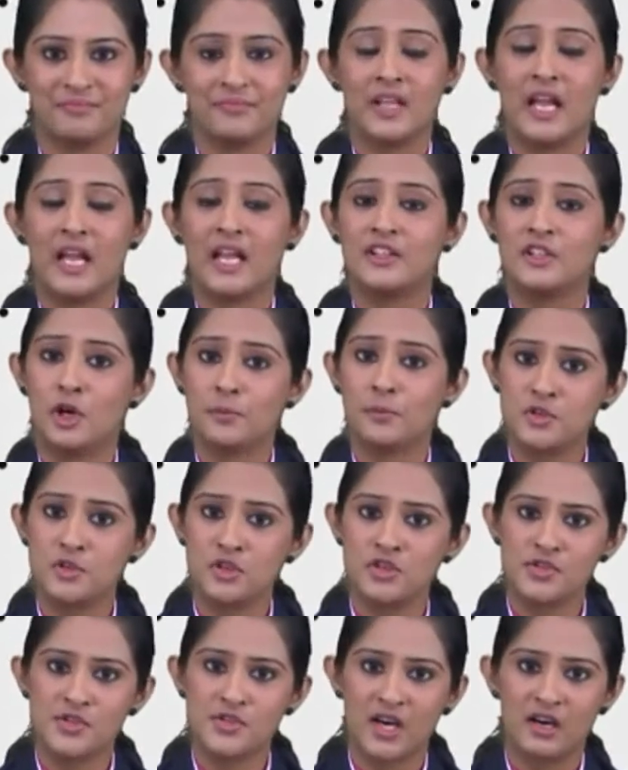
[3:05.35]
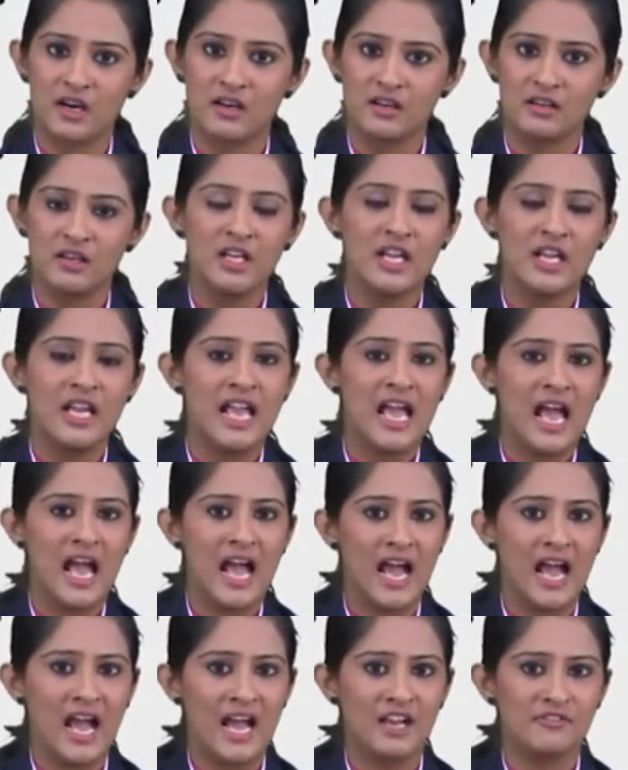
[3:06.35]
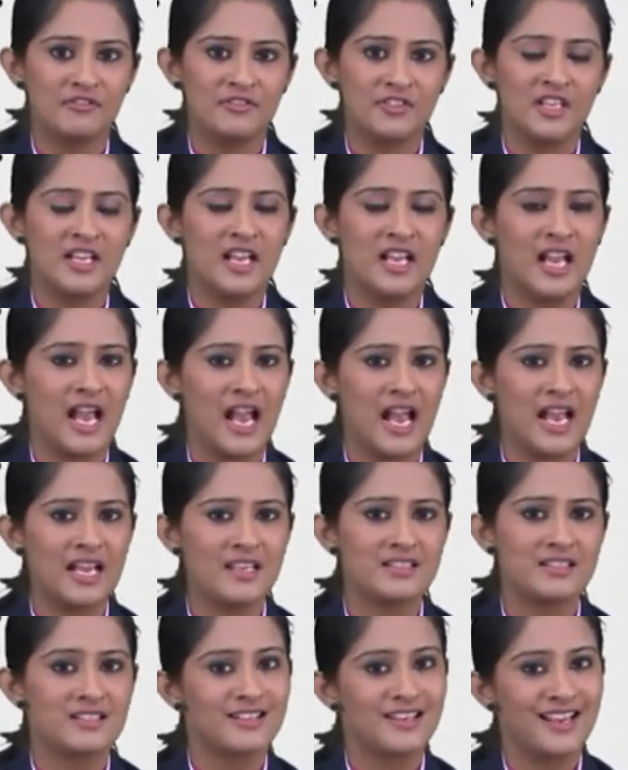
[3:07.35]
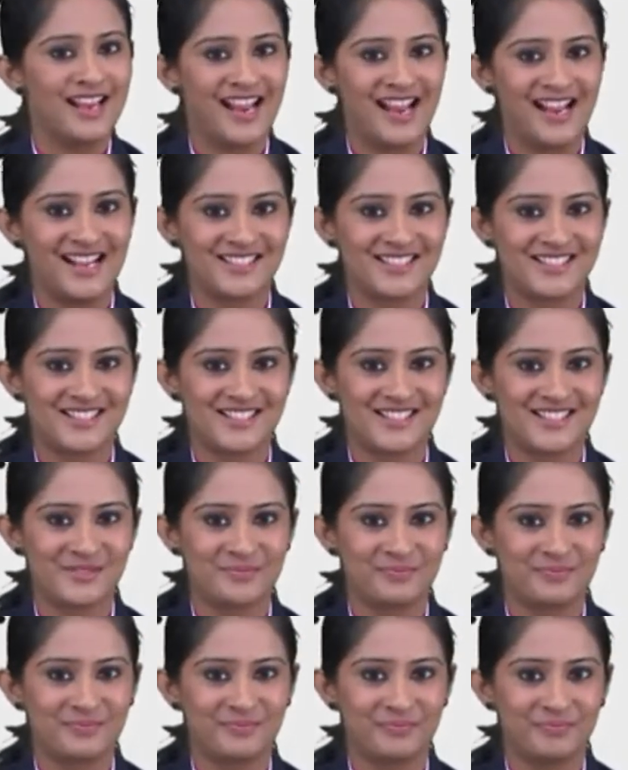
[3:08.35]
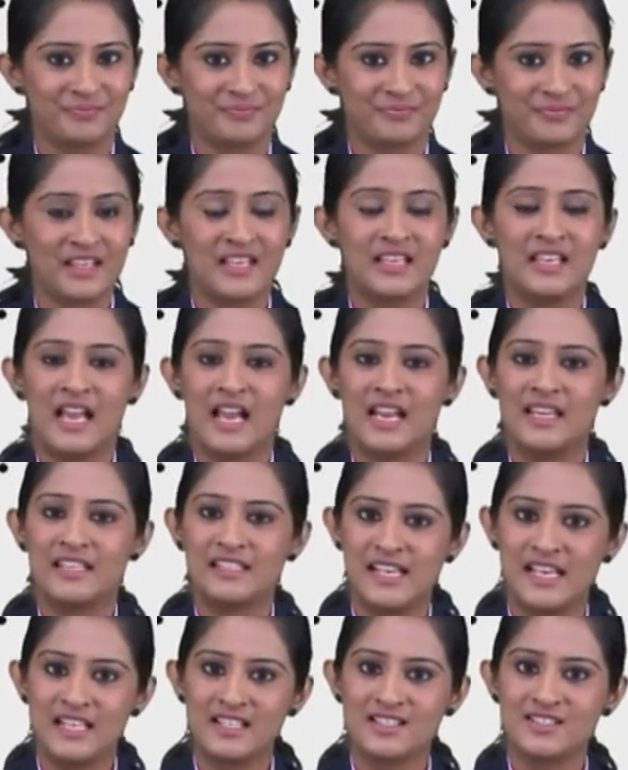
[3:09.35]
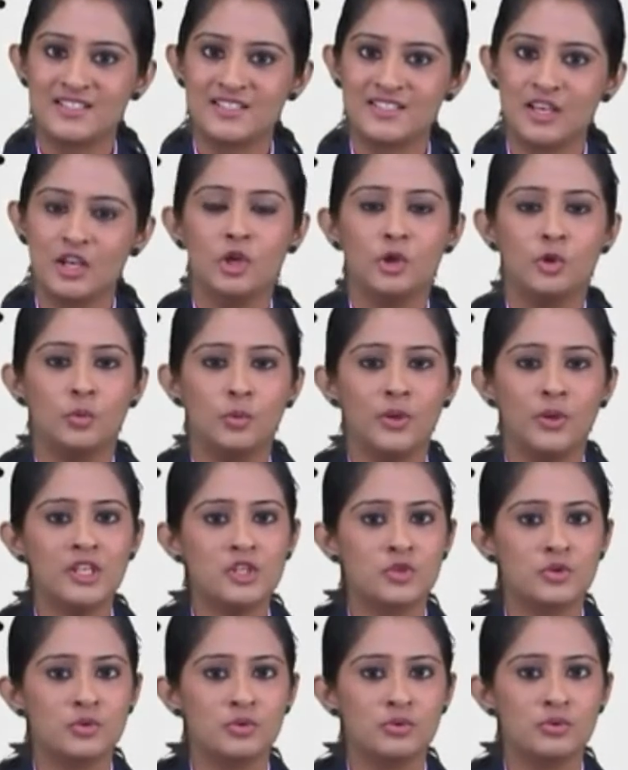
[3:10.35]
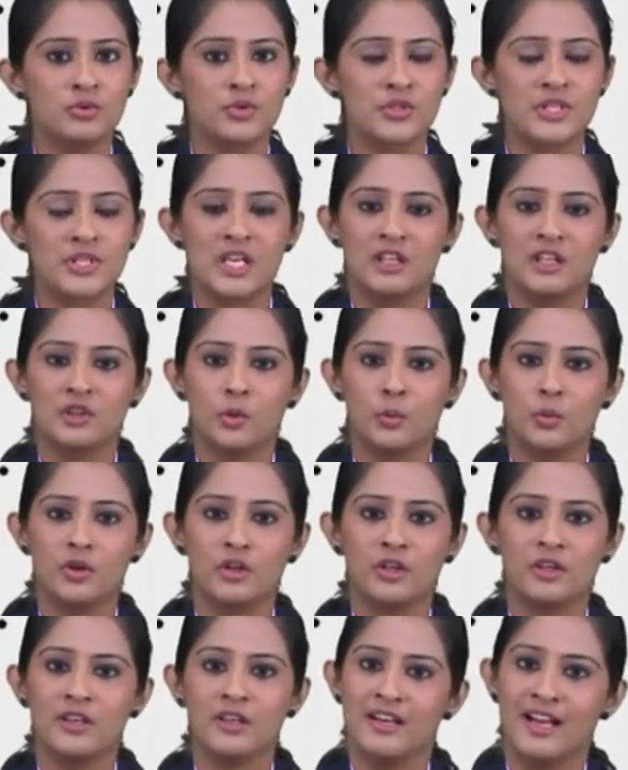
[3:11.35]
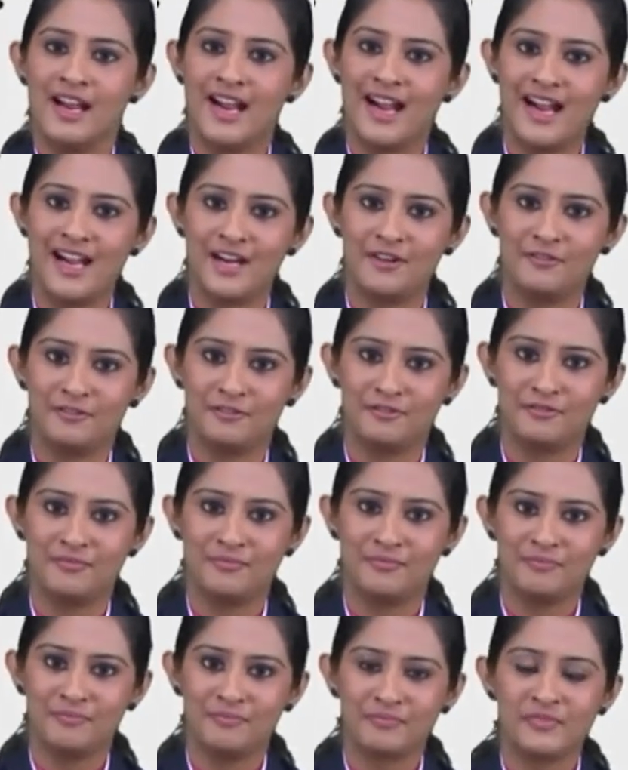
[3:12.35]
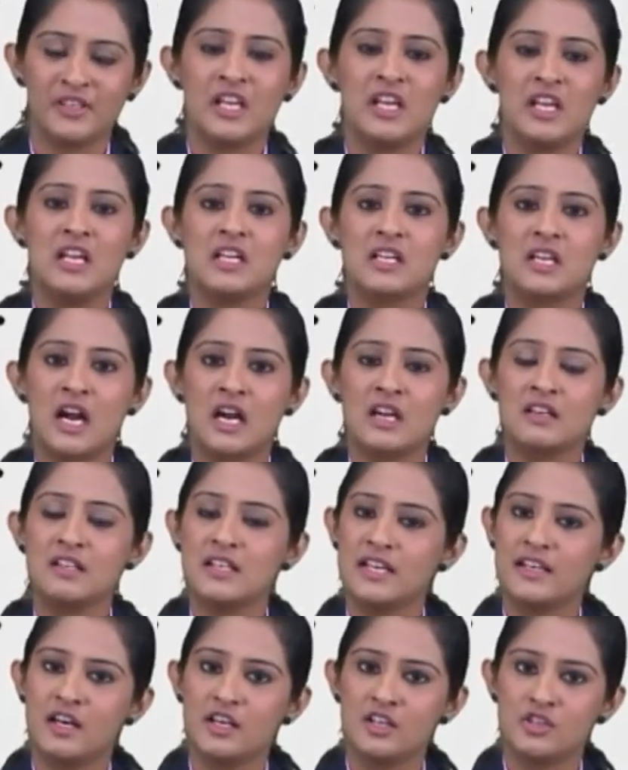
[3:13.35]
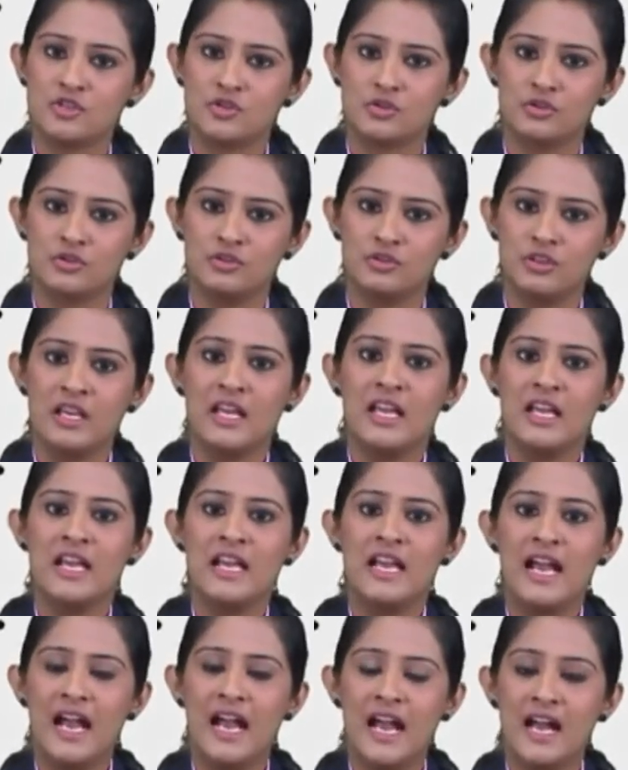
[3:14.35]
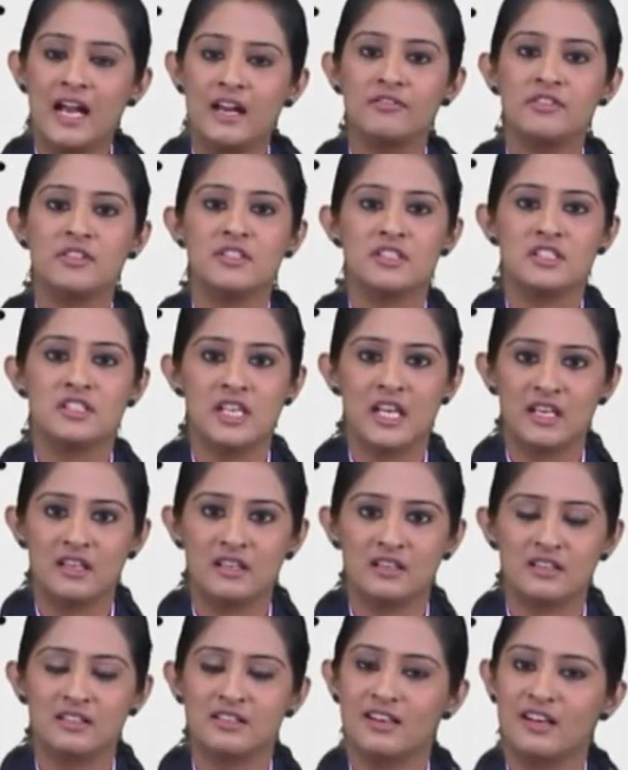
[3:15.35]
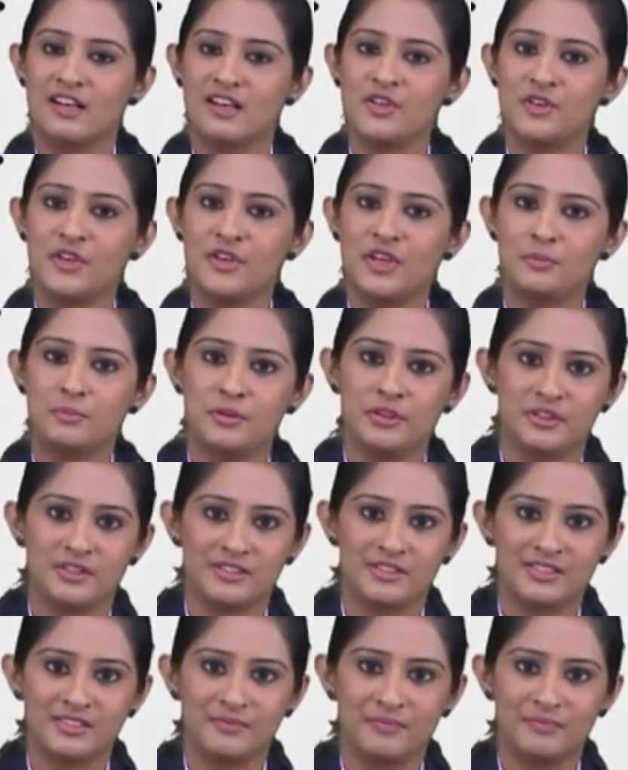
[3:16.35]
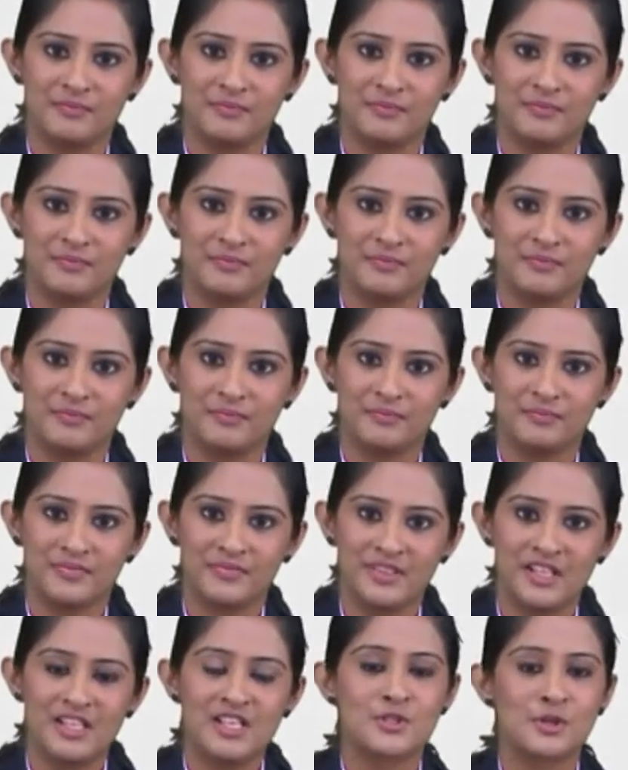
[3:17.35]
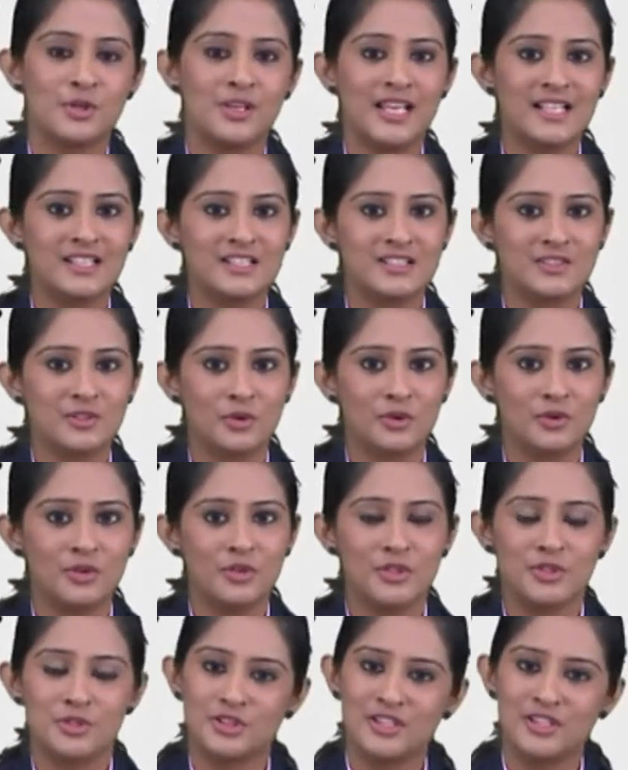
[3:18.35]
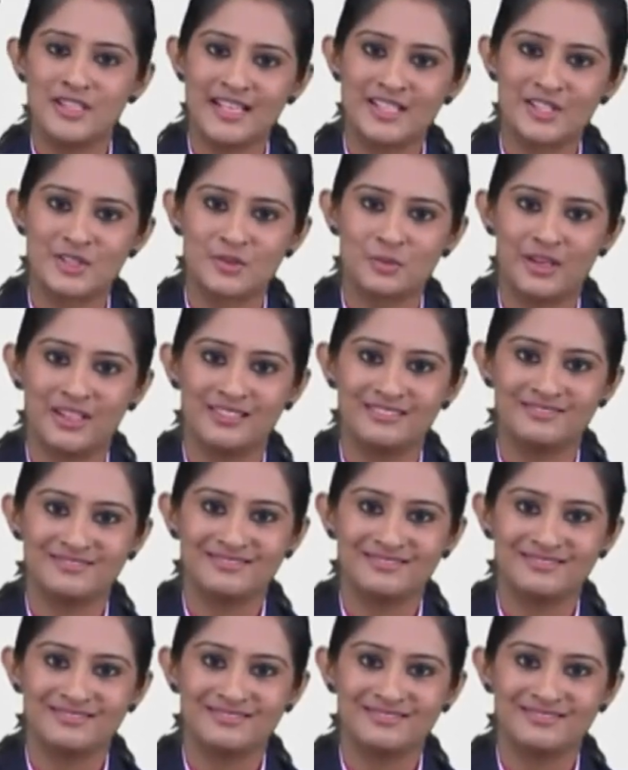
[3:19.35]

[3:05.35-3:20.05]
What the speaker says: And the options are have and has. And yes, we choose the word have. Karan and Arjun have taken a rebirth. So let's go to the next one.